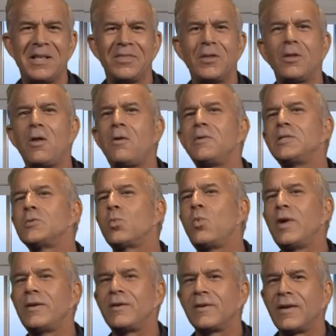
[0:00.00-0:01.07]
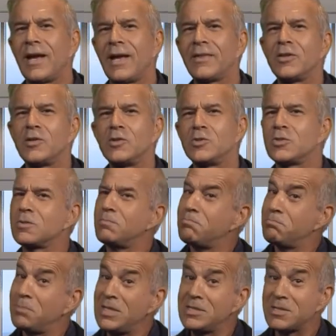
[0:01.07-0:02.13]
they'll always wonder how those
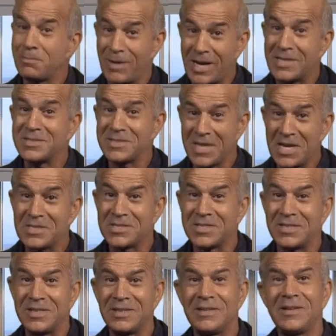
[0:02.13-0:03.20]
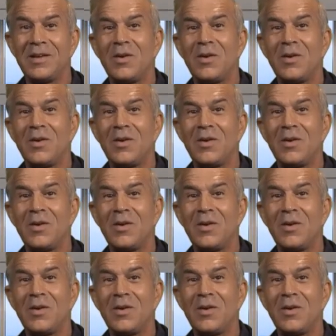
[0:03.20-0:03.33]
pizza pies tasted and